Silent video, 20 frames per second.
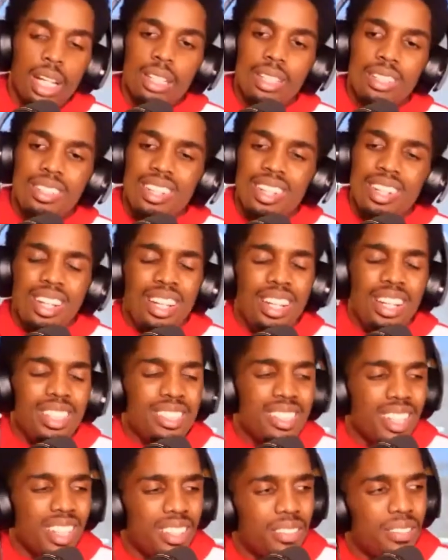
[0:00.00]
And it's
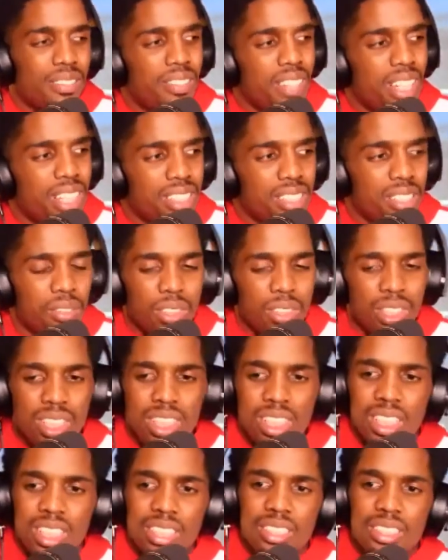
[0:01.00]
like a festival in
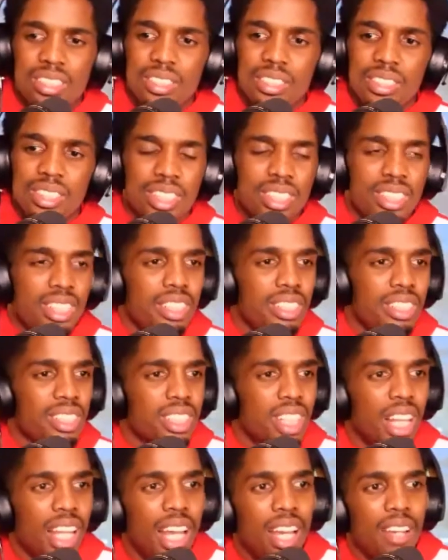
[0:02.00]
there, a circus. They're just
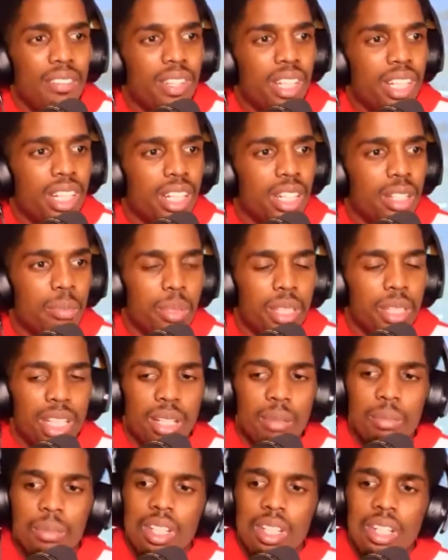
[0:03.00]
laughing it up, and
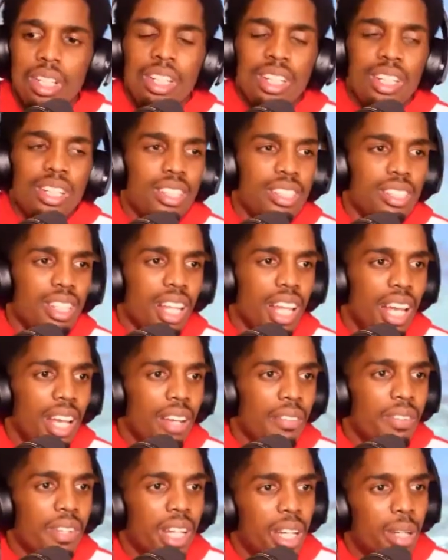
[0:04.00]
I'm just
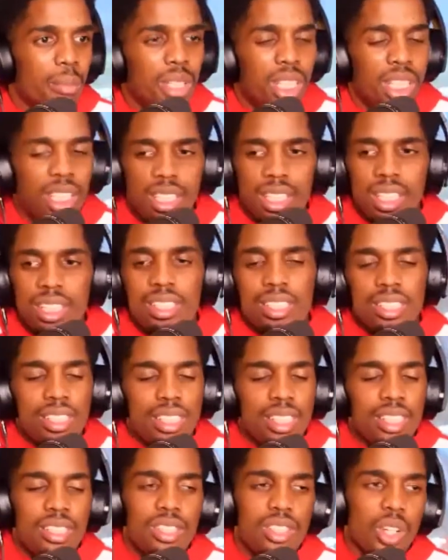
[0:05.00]
laughing at me. And this is
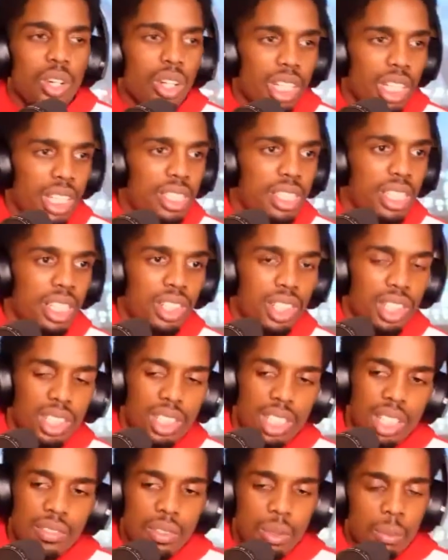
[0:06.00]
this is all he say, she
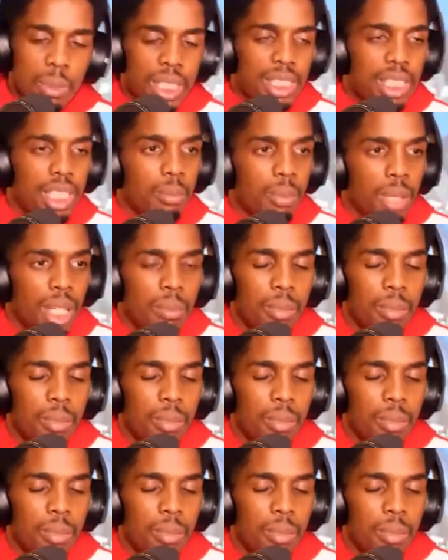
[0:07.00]
say from my teammate.